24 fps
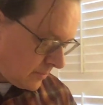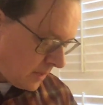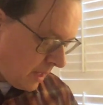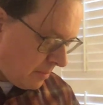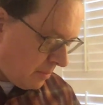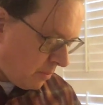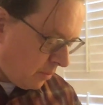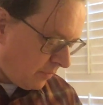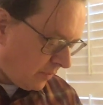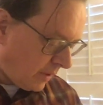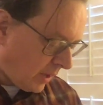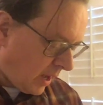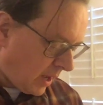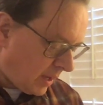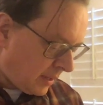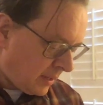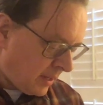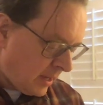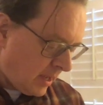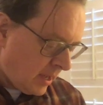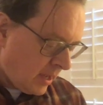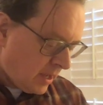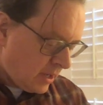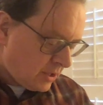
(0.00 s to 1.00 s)
Moving on,
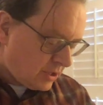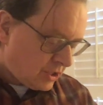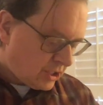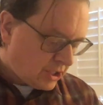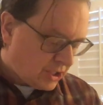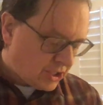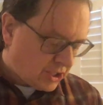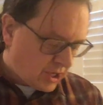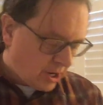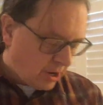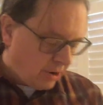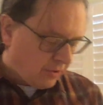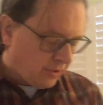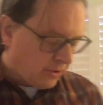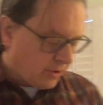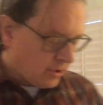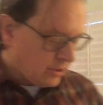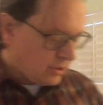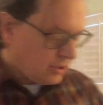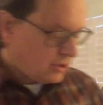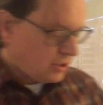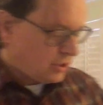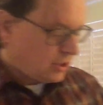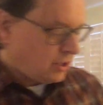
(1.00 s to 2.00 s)
she shares a
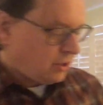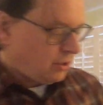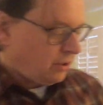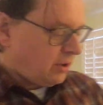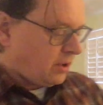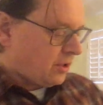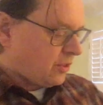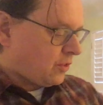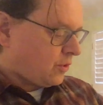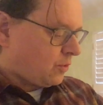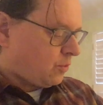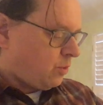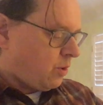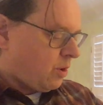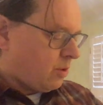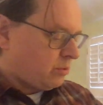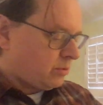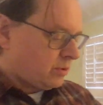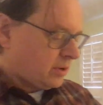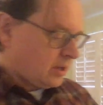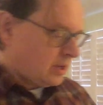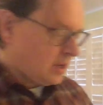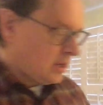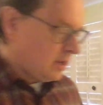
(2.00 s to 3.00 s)
curious
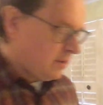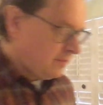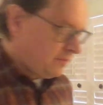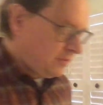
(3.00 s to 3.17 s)
quote a